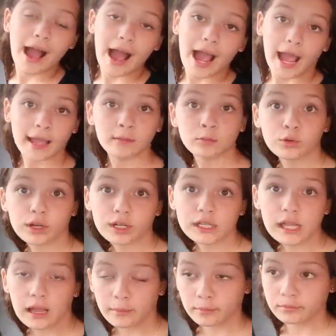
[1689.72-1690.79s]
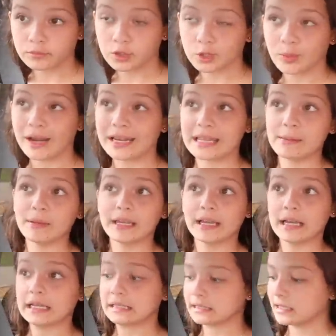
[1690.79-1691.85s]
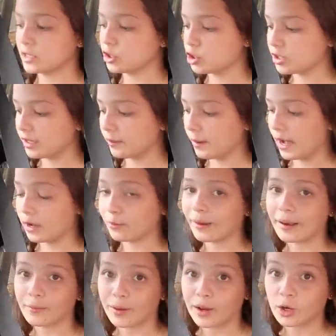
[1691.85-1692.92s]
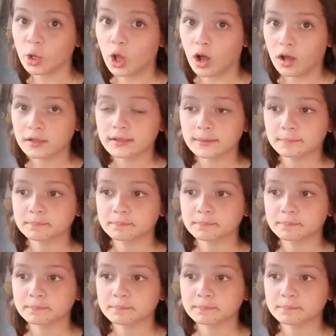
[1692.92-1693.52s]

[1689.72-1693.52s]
I'm sweaty because in gym I ran around a lot.